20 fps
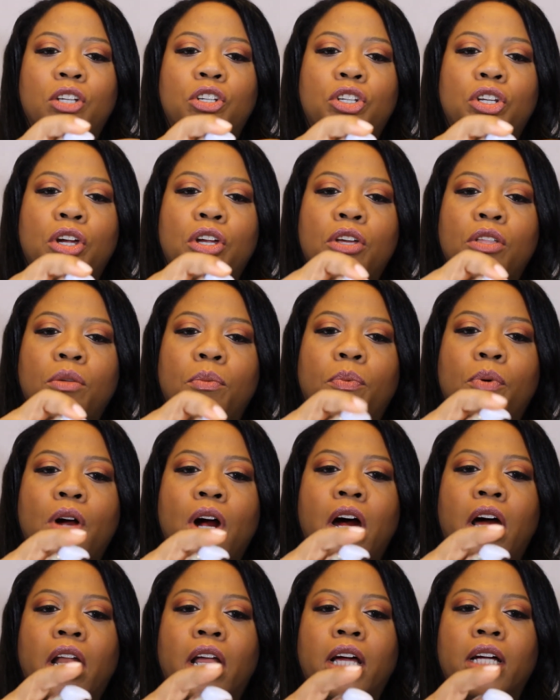show you the
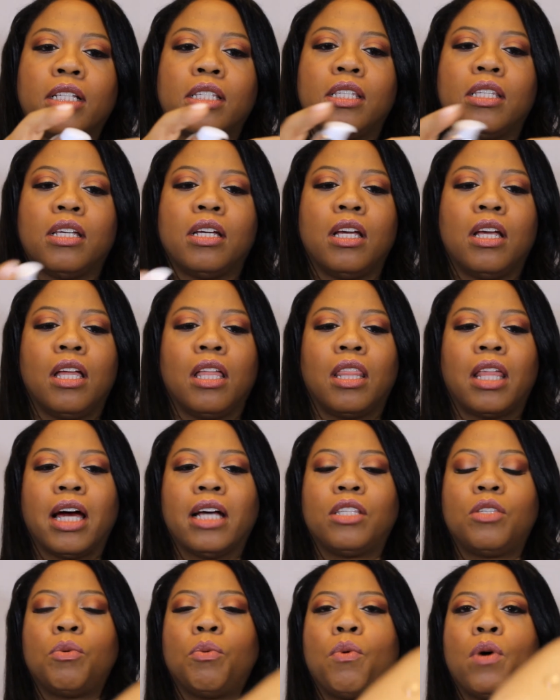product.
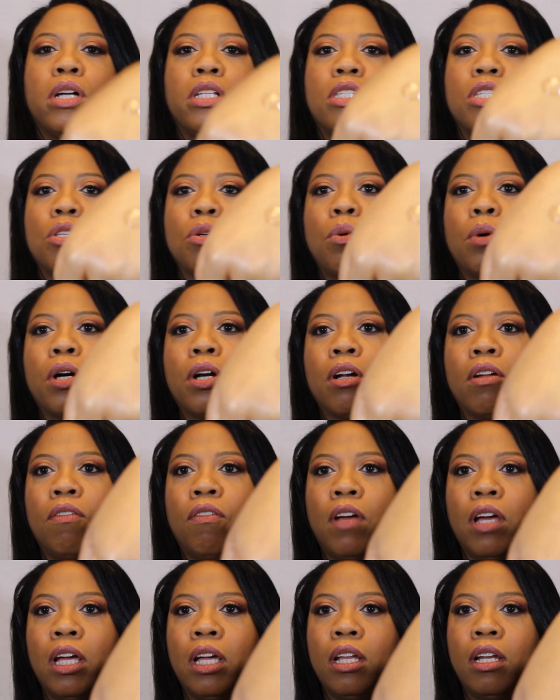That's 1 squirt
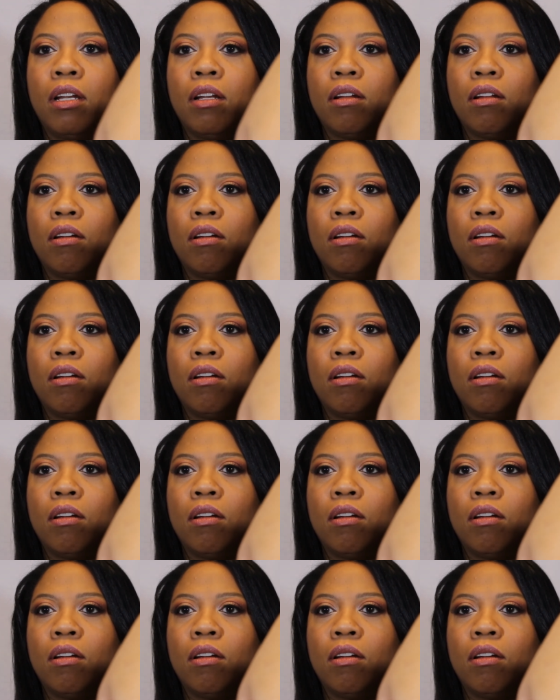of it.